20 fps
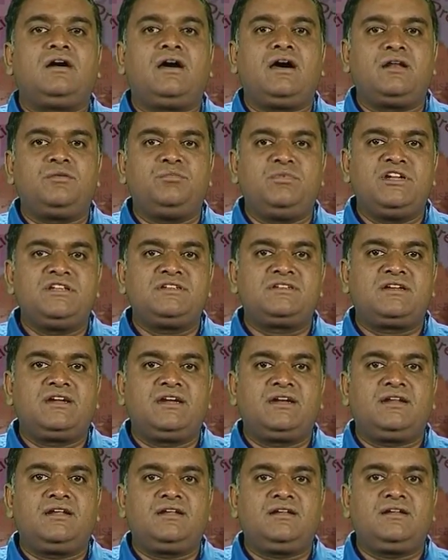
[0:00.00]

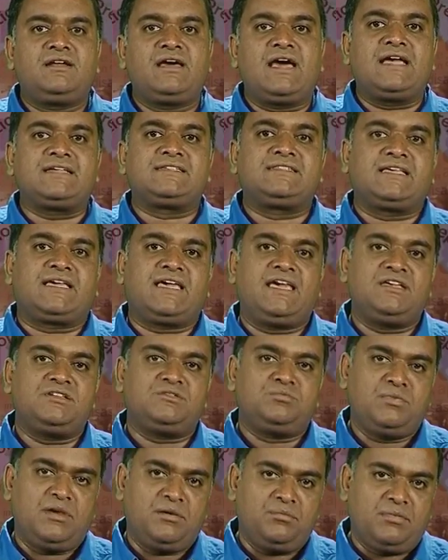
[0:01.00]
Administrator, as the case may